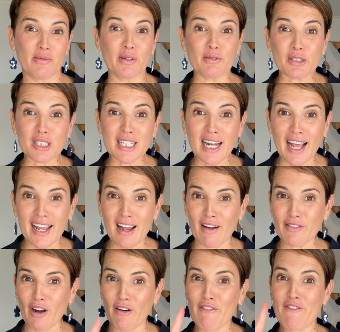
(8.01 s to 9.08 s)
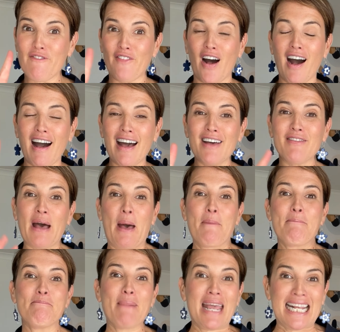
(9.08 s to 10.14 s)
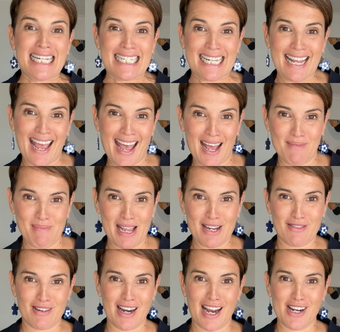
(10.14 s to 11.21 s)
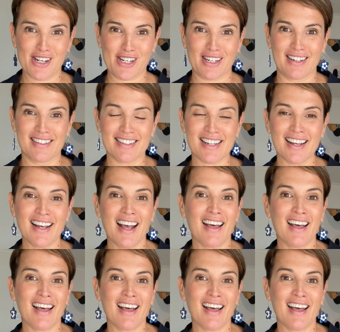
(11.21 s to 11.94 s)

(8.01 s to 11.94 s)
Well, today I've got five amazing handmade creations